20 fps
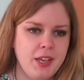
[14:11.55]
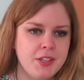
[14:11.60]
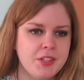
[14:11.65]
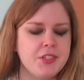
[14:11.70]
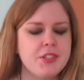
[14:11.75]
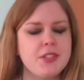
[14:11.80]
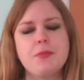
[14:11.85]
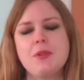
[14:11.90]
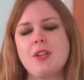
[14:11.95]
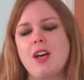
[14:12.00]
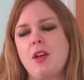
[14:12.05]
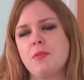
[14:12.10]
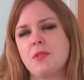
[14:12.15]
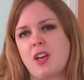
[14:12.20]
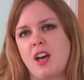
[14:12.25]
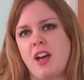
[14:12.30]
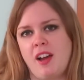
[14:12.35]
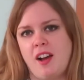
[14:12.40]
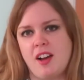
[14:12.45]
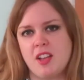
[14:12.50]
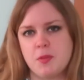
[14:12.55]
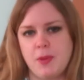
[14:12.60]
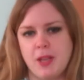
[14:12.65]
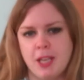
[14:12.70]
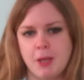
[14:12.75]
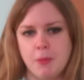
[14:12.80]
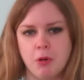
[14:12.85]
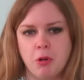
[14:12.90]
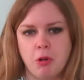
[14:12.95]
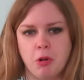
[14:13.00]
So sometimes I ask
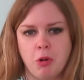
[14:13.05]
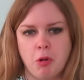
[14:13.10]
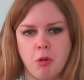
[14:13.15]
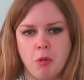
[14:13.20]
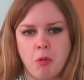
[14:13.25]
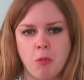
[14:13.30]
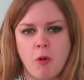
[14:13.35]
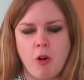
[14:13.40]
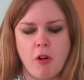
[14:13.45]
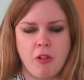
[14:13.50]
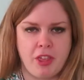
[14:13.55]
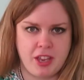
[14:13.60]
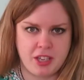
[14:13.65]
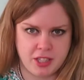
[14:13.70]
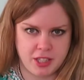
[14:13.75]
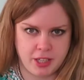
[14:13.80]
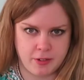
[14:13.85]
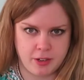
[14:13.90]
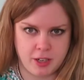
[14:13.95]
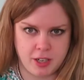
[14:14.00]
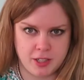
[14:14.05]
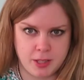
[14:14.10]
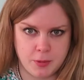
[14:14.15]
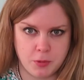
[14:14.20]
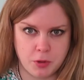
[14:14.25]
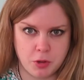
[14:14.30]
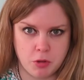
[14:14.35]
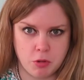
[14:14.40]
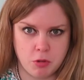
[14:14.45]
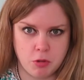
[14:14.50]
people what their
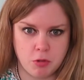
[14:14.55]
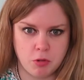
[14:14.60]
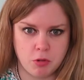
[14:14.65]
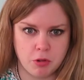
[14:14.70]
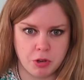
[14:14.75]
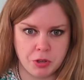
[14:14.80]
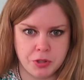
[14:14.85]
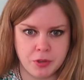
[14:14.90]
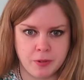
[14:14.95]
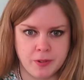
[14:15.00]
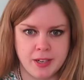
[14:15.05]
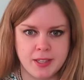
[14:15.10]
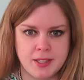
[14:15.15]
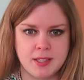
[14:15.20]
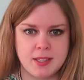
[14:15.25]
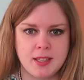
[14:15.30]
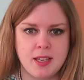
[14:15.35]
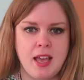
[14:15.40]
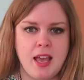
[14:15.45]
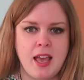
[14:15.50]
stereotypical cruiser is,